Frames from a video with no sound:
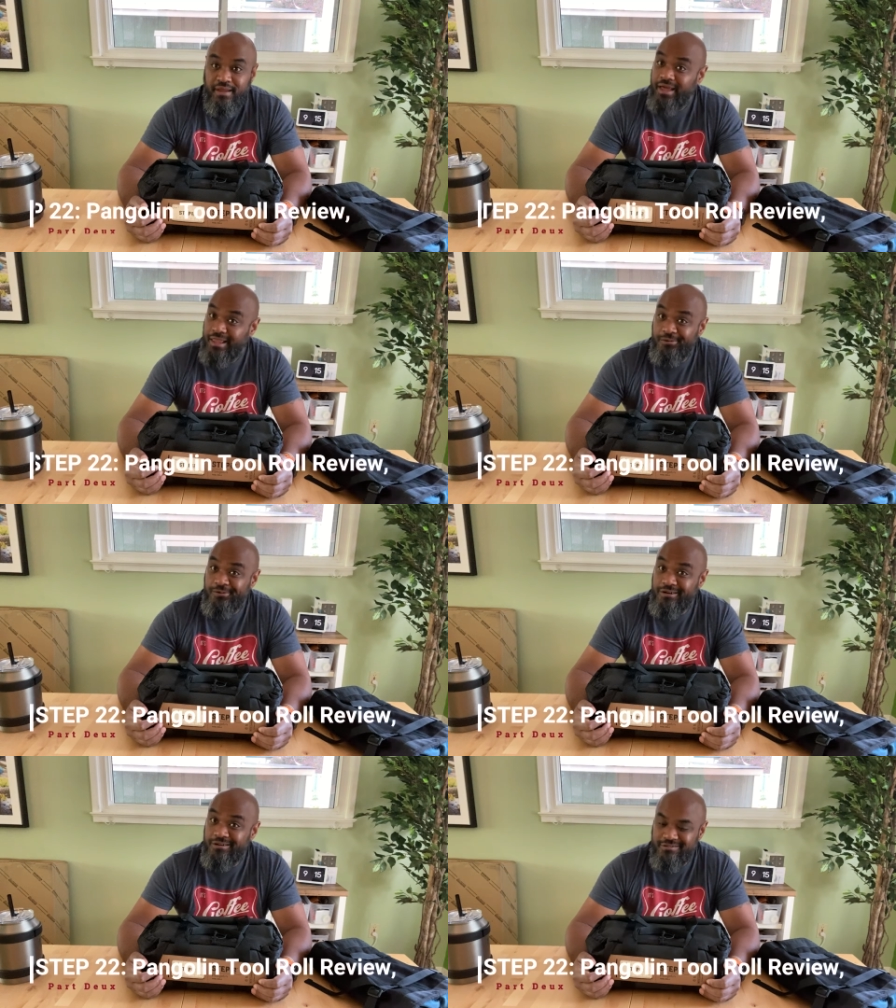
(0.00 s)
Hello
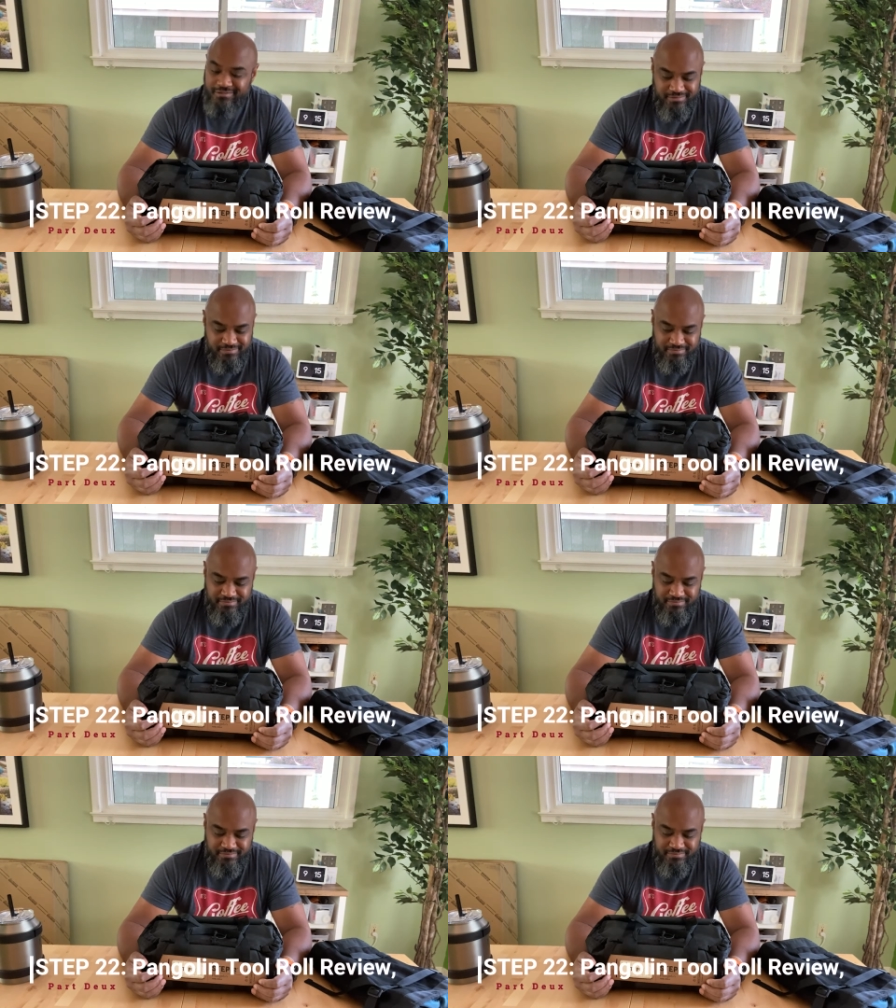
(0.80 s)
World,
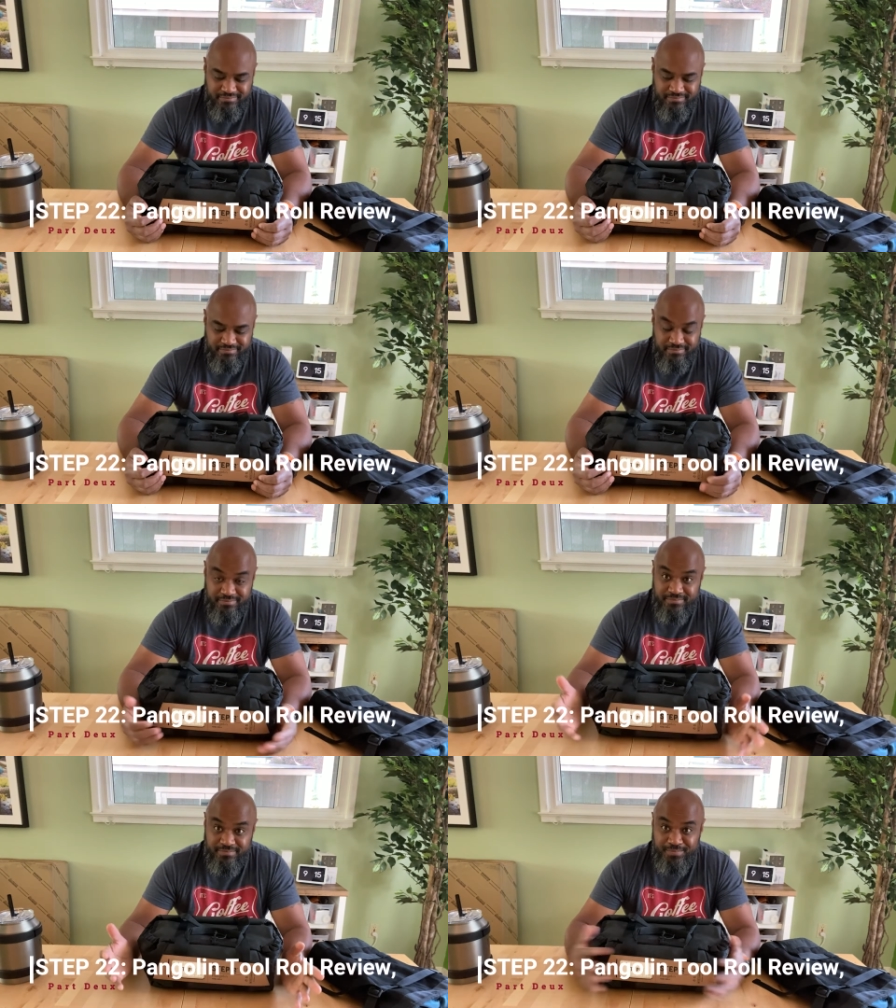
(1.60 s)

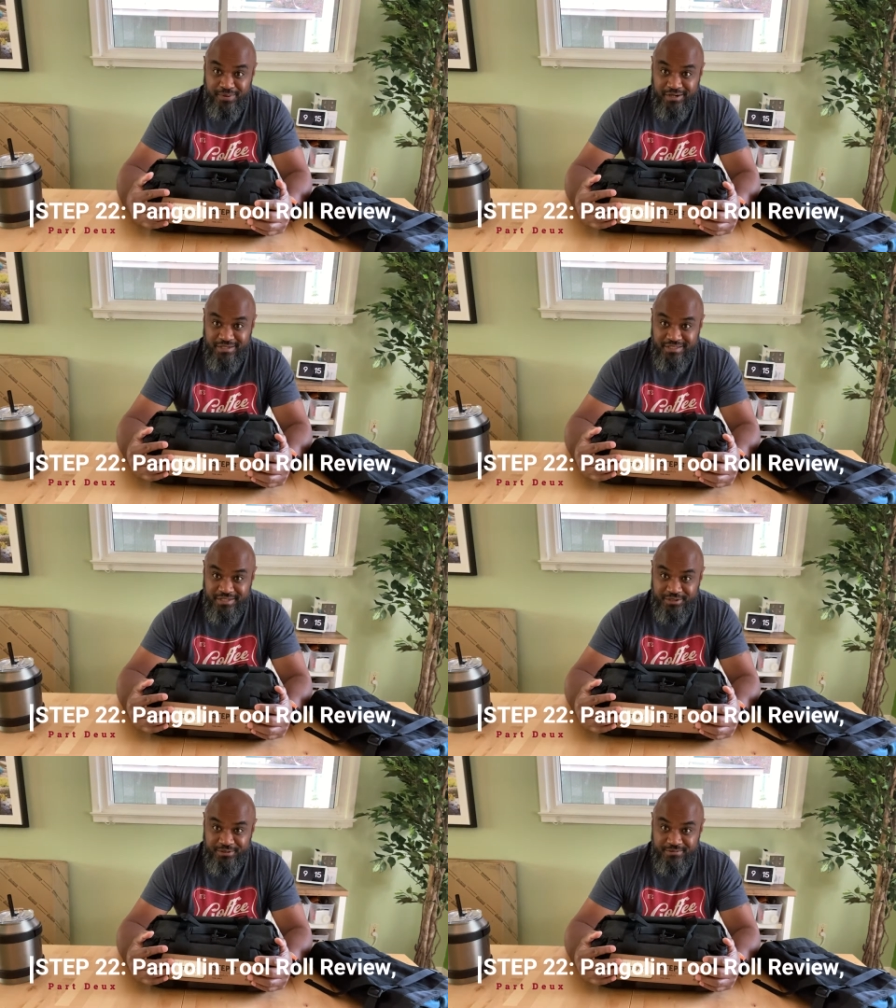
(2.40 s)
part
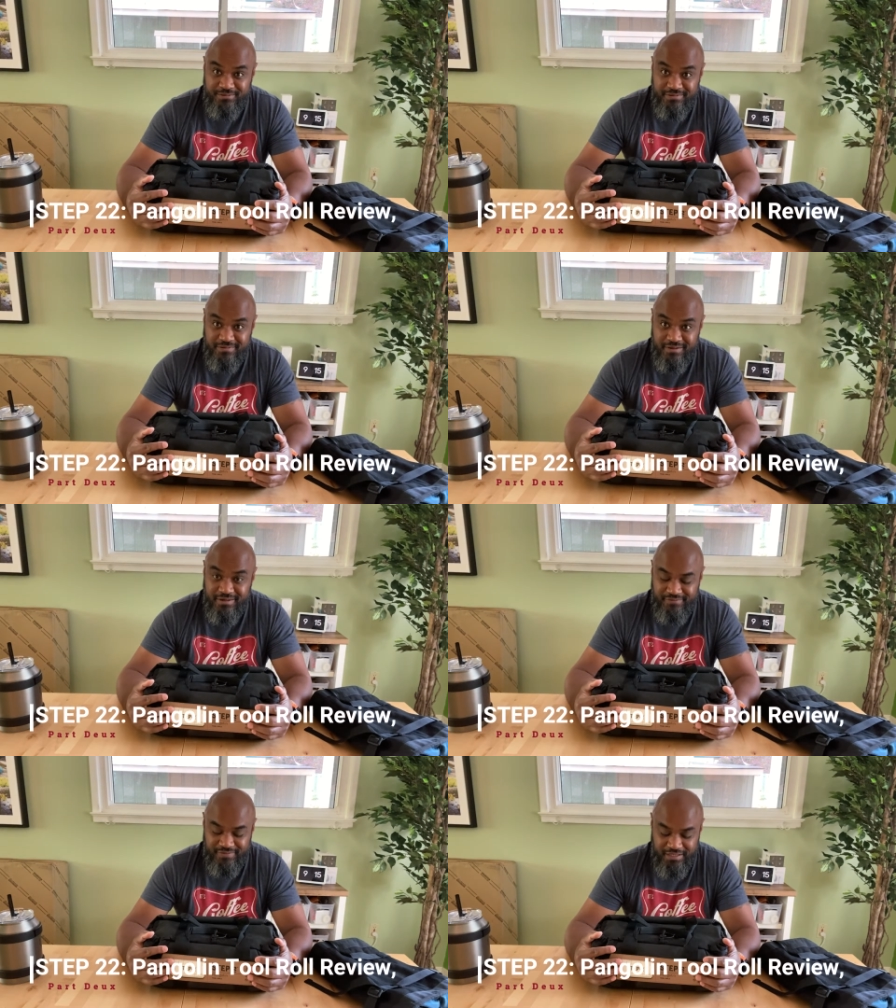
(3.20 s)
2
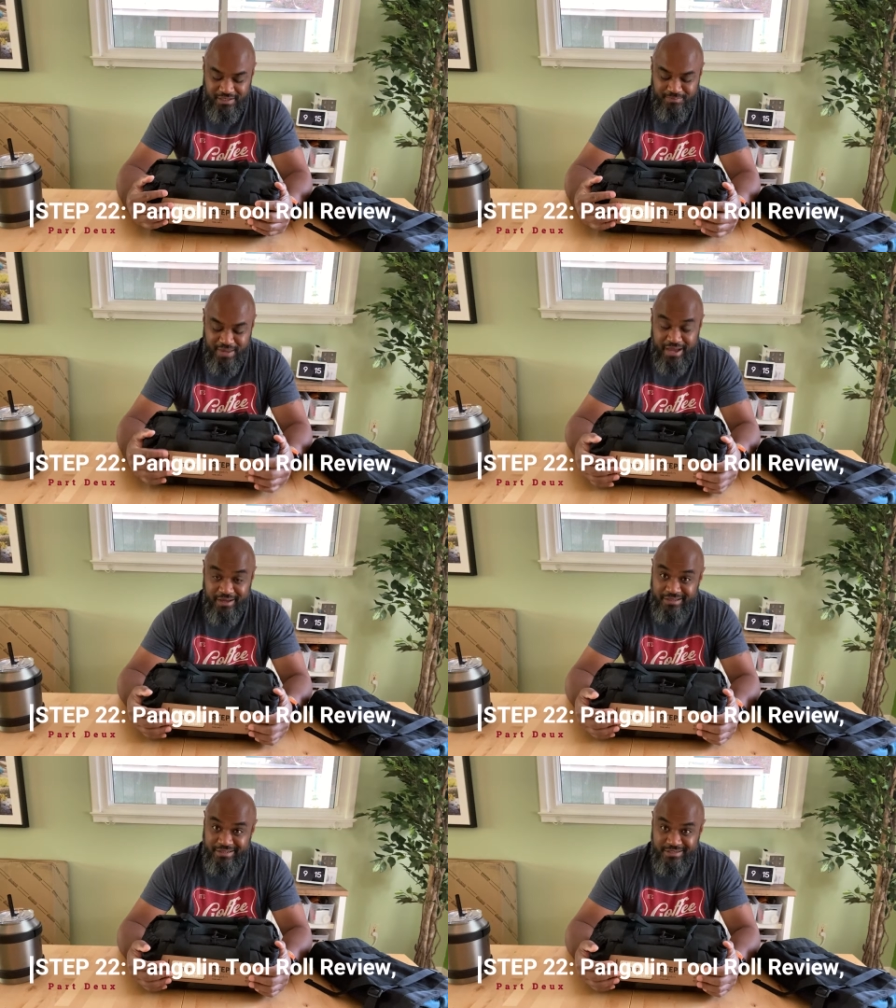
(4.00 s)
of the
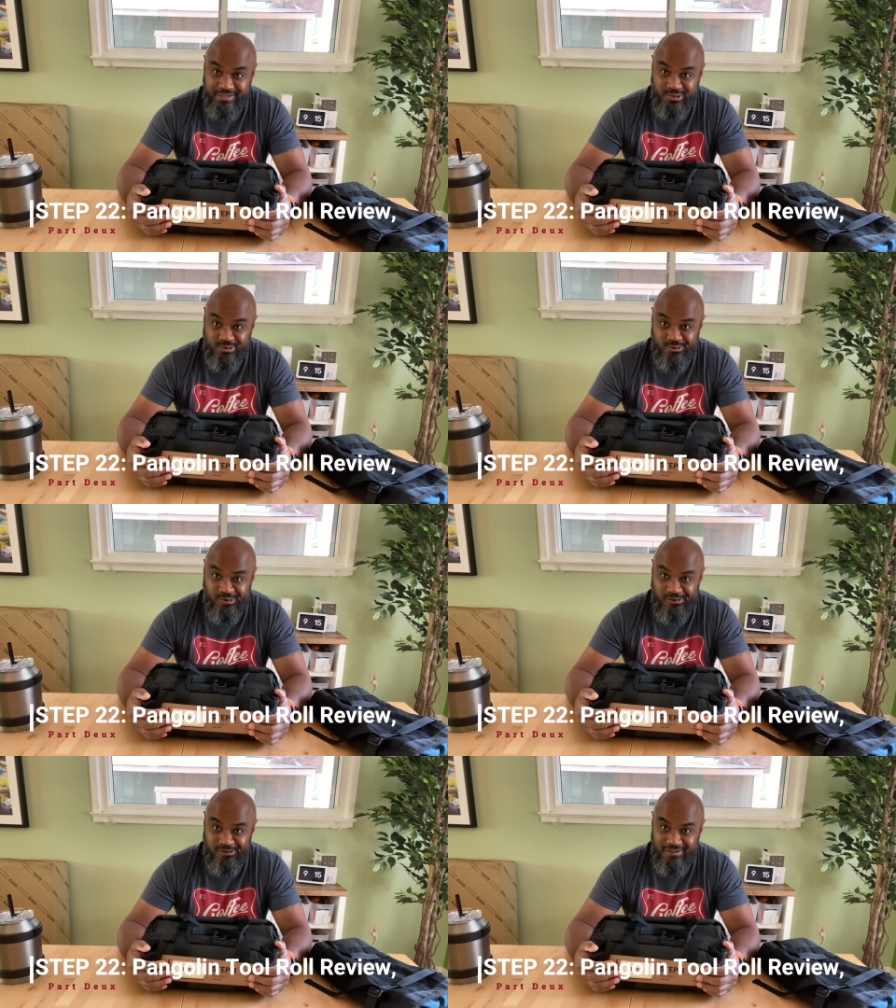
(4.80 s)
Pangolin tool
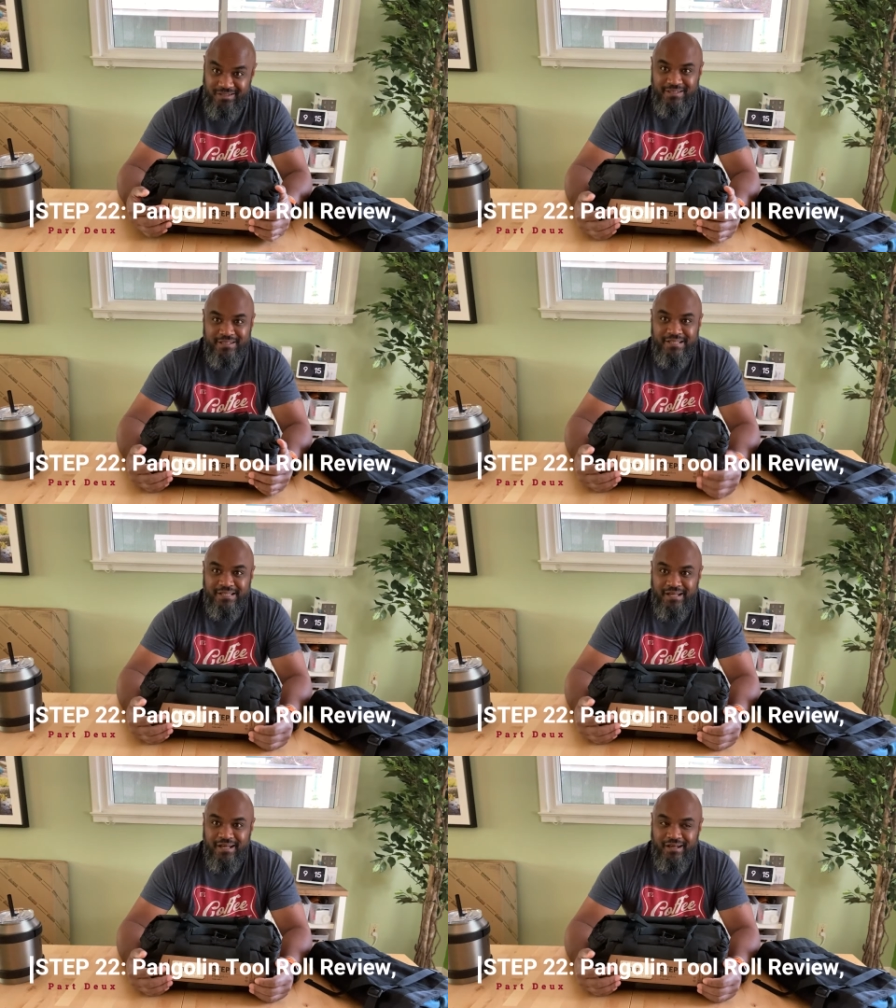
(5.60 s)
roll
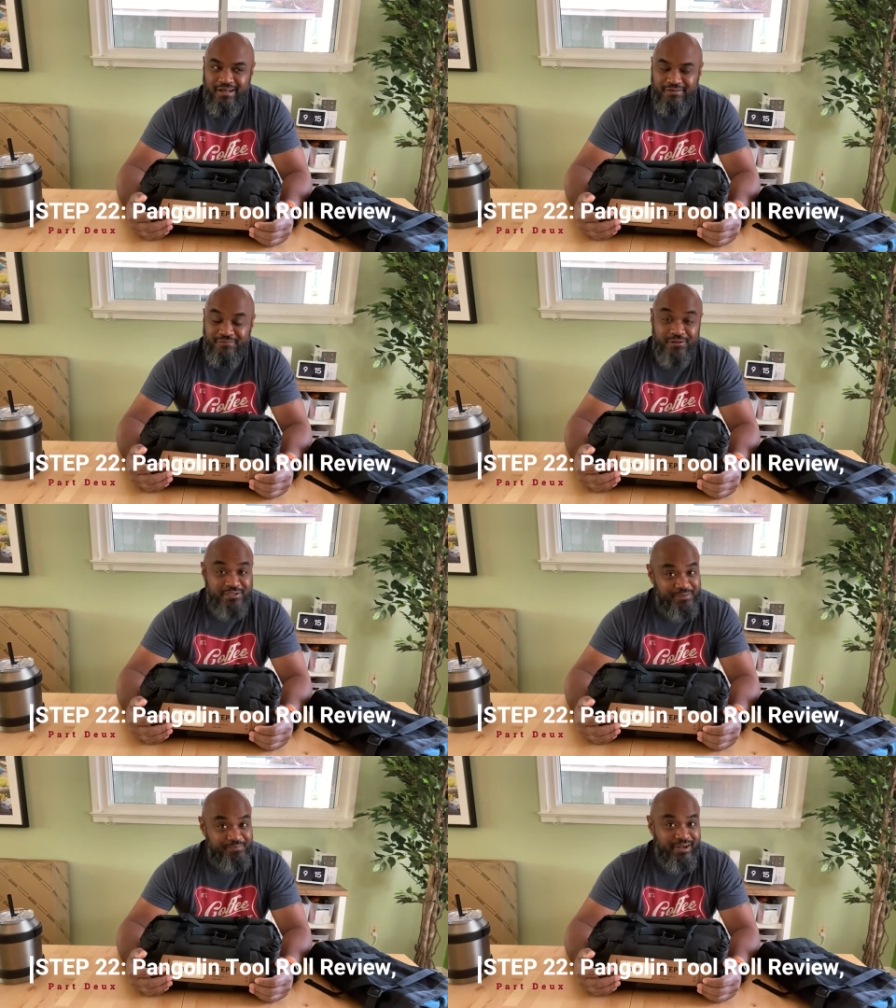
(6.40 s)

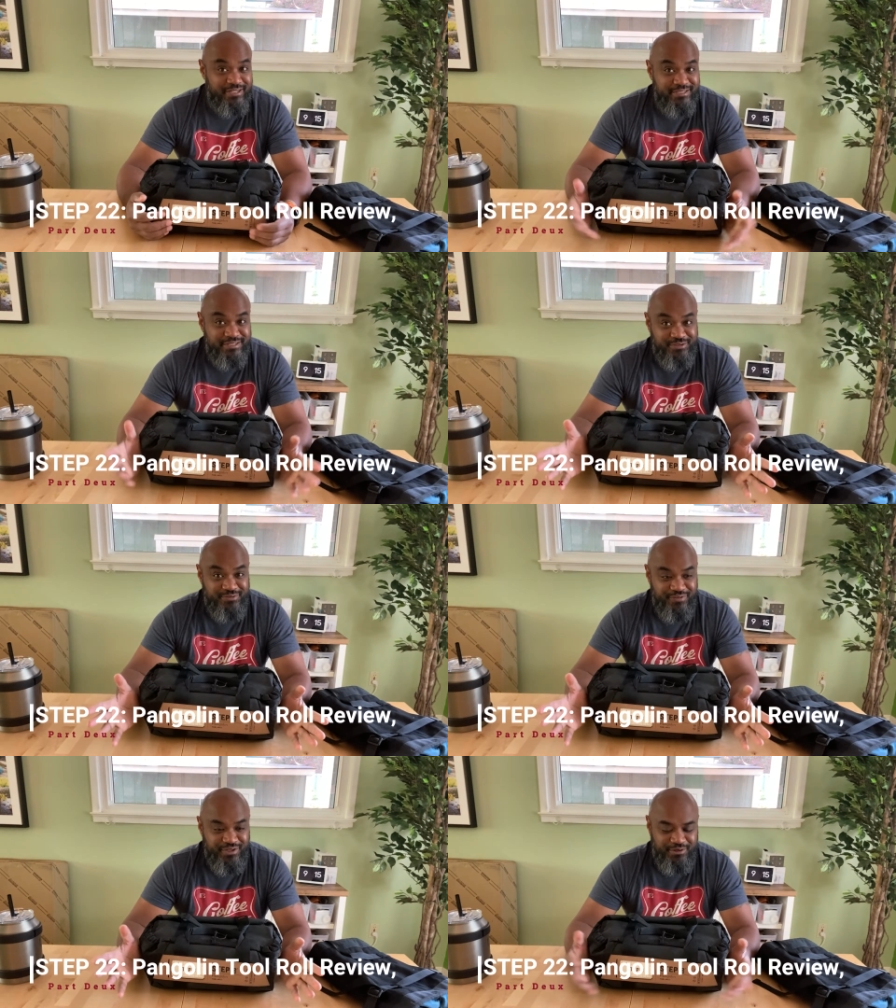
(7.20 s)
first impressions
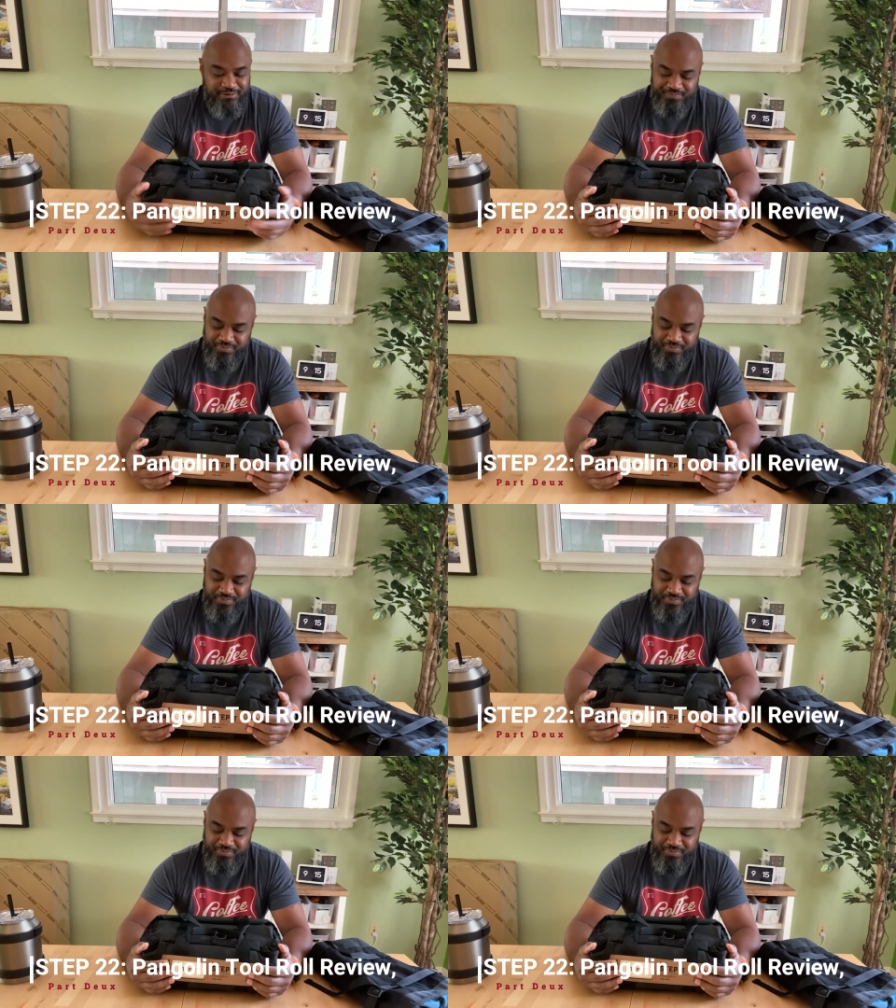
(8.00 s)
review.